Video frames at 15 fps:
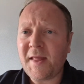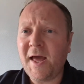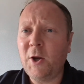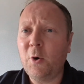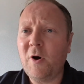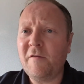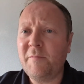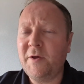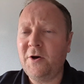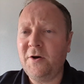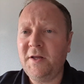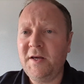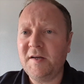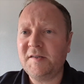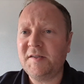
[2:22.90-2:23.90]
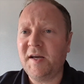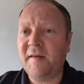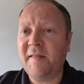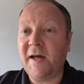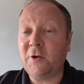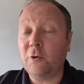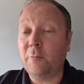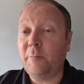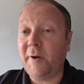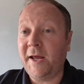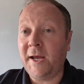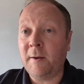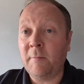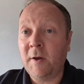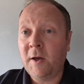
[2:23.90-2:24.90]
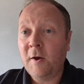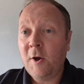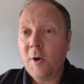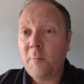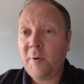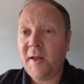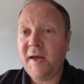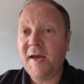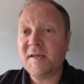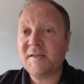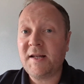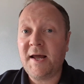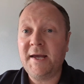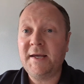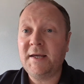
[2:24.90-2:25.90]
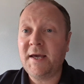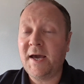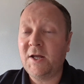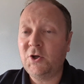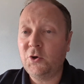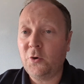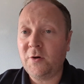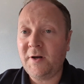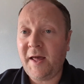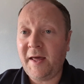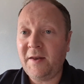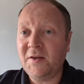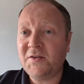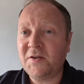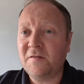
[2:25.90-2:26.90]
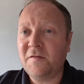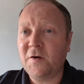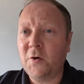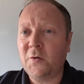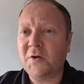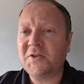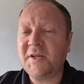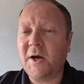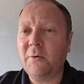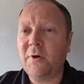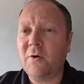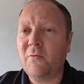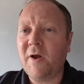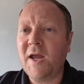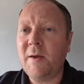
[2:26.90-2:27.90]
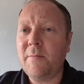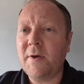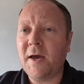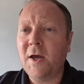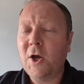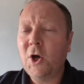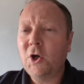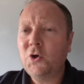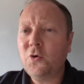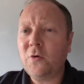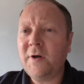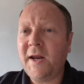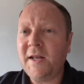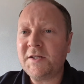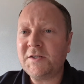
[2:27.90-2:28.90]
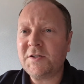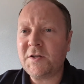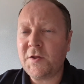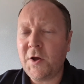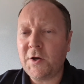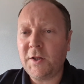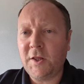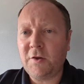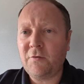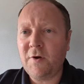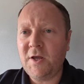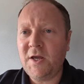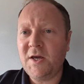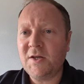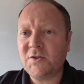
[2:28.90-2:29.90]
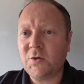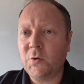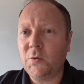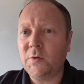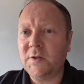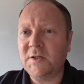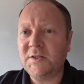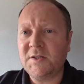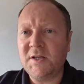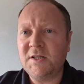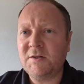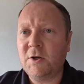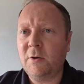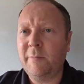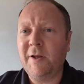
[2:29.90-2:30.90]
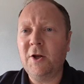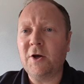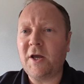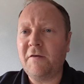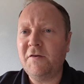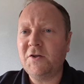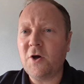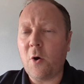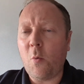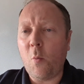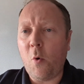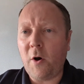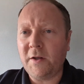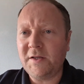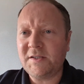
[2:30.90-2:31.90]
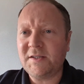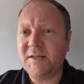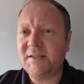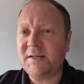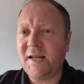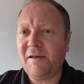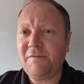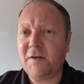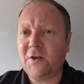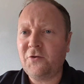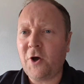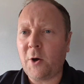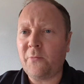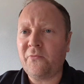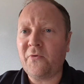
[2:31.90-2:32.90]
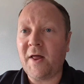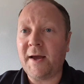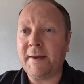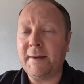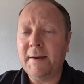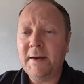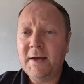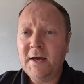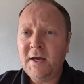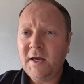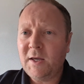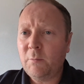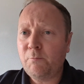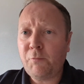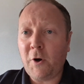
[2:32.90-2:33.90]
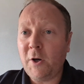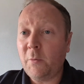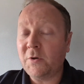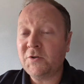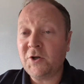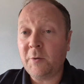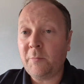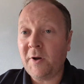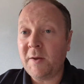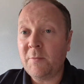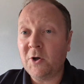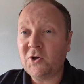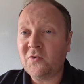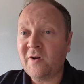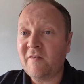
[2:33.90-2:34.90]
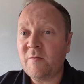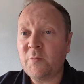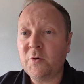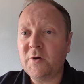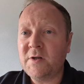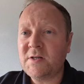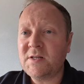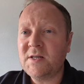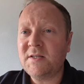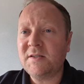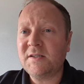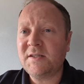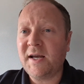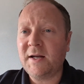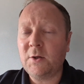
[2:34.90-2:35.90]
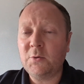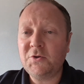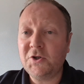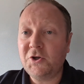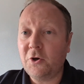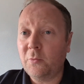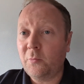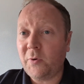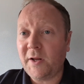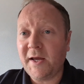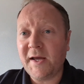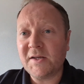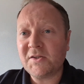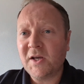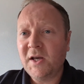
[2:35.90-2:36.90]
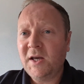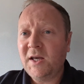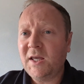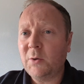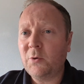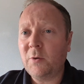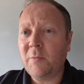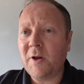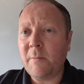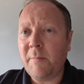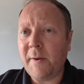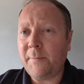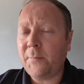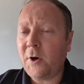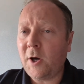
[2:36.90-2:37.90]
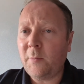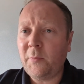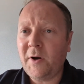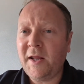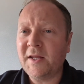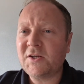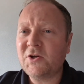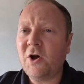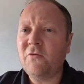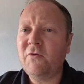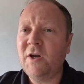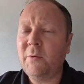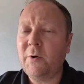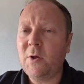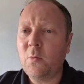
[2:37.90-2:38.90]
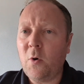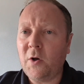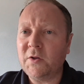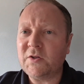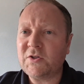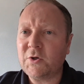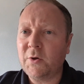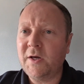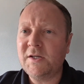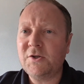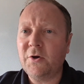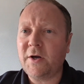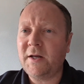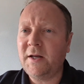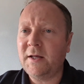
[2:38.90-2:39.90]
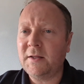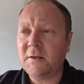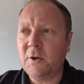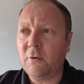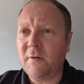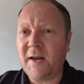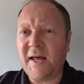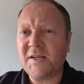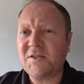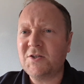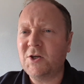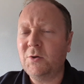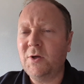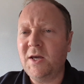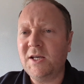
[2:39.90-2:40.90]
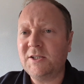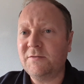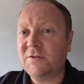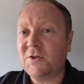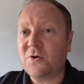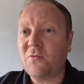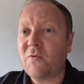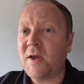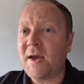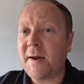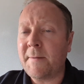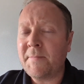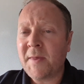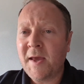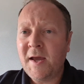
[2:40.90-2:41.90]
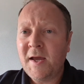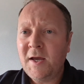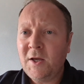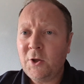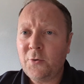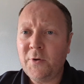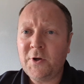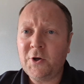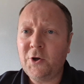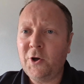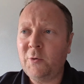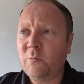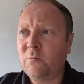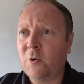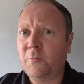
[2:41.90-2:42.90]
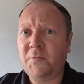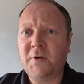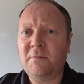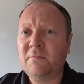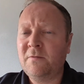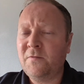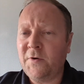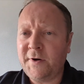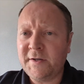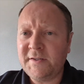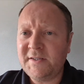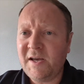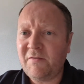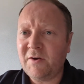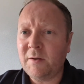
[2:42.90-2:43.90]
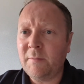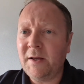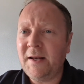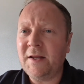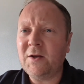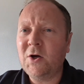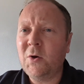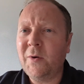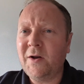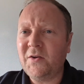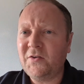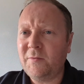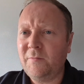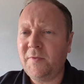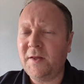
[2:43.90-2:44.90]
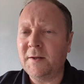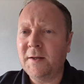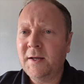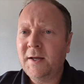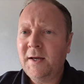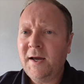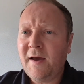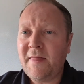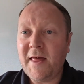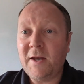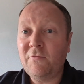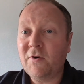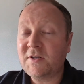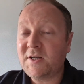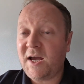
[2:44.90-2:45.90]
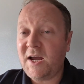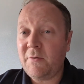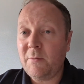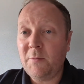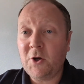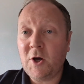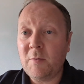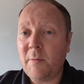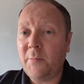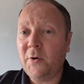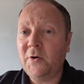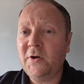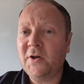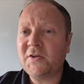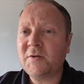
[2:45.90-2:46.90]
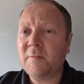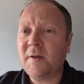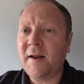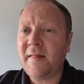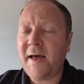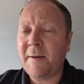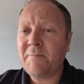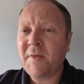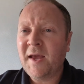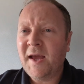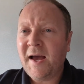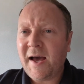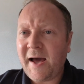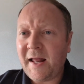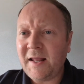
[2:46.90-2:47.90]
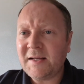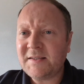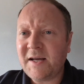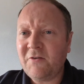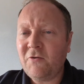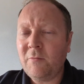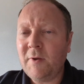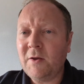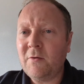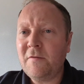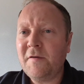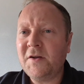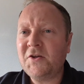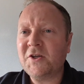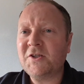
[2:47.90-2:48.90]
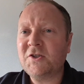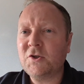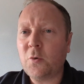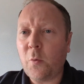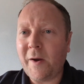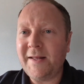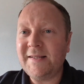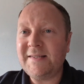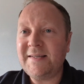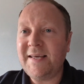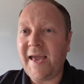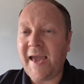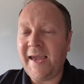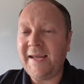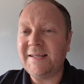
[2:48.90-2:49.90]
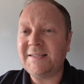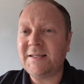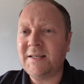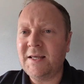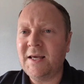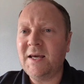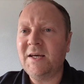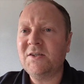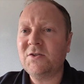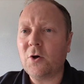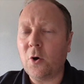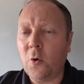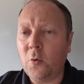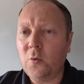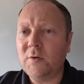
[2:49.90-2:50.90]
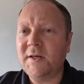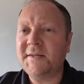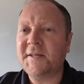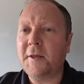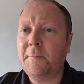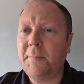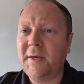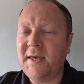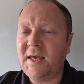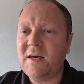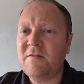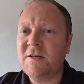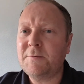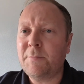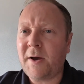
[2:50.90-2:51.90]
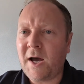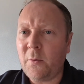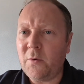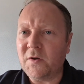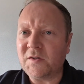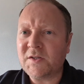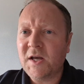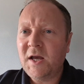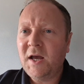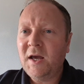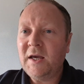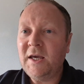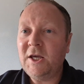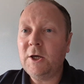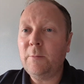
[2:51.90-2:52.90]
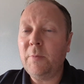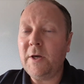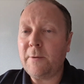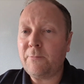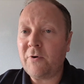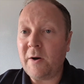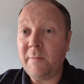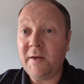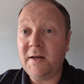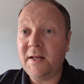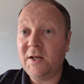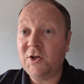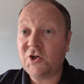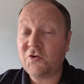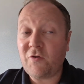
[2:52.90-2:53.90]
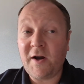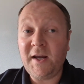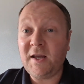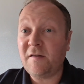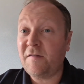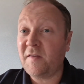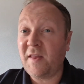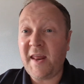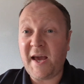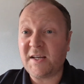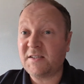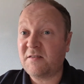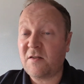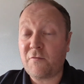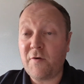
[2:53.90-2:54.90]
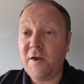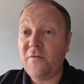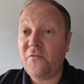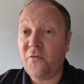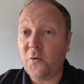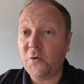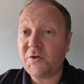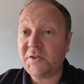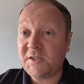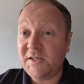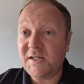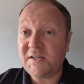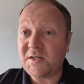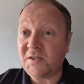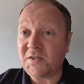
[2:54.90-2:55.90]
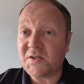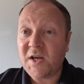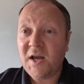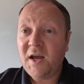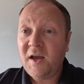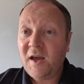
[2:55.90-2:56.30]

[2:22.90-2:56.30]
I know I've been on here saying that I don't blame players like Jordan Henderson for going to Saudi Arabia. Jordan Henderson's 33 years old. He's going to be lucky if he's got one season left at the top flight. He probably wasn't going to play much for Liverpool this season. They signed loads of young players. He would have been a bit part player. It's not really what he wants. So he's looking at, you know, the last 2 years of his career. You know, he could earn up to fucking 70 million quid or something and then retire and become a pundit or something like that. Aleksandar Mitrovic is 28 years old. He's at the peak of his powers. He could be a Premier League striker for the next 3-4 seasons.